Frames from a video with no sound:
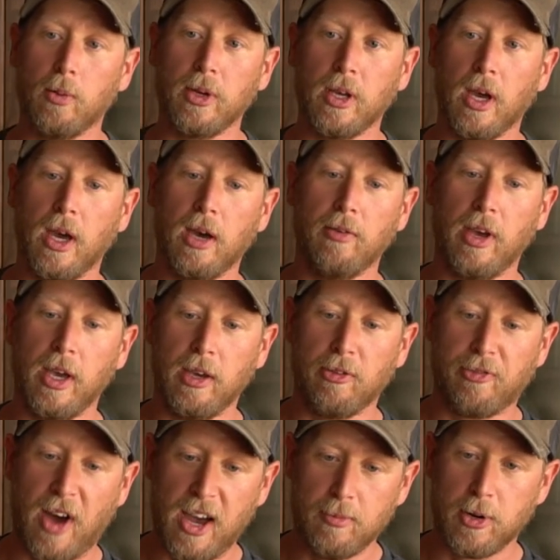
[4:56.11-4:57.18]
We have a
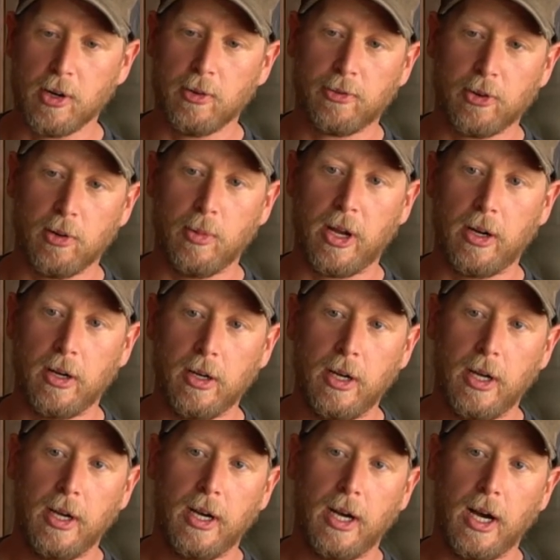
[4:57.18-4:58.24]
5-barrel fermenter,
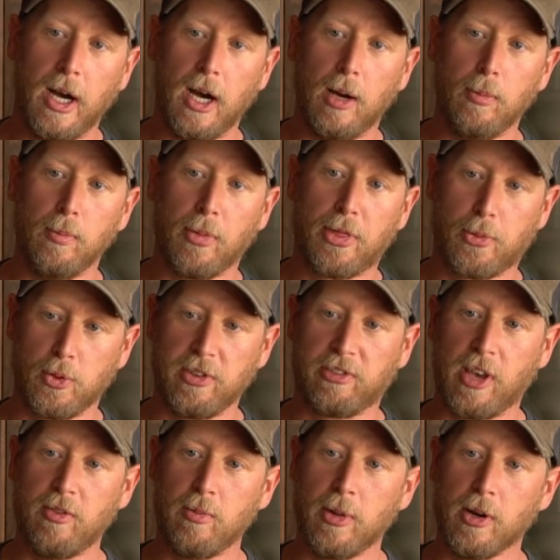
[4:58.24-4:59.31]
3
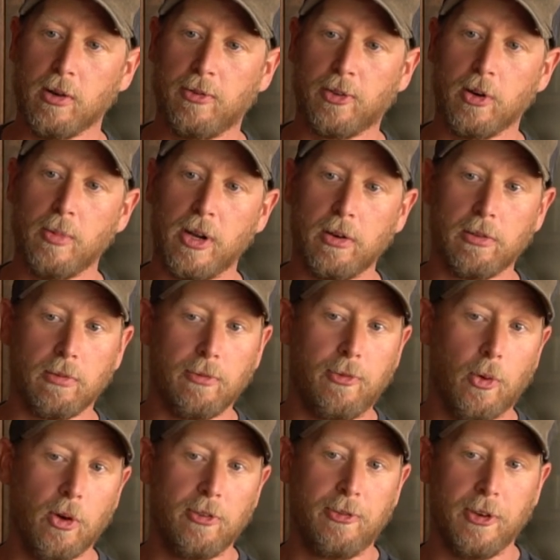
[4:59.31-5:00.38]
7-barrel fermenters, and
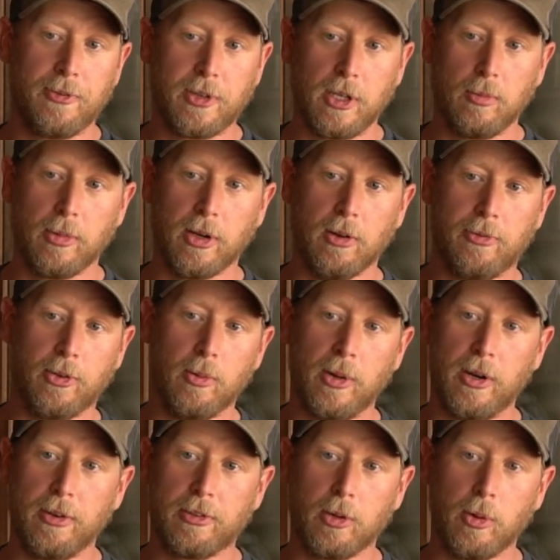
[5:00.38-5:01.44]
4 15-barrel
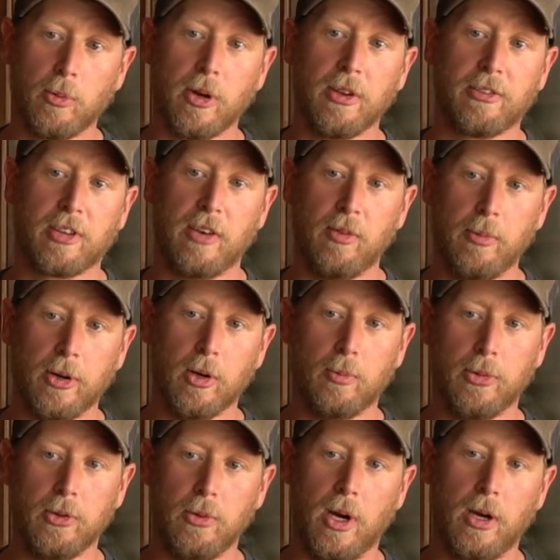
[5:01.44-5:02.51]
fermenters. Here we run a 7-barrel
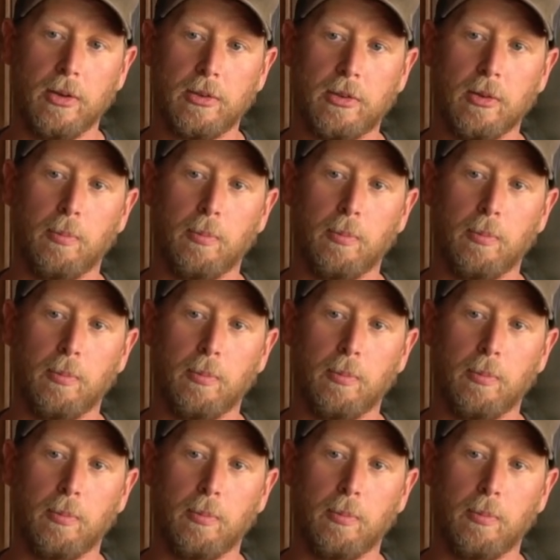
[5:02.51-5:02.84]
brew house.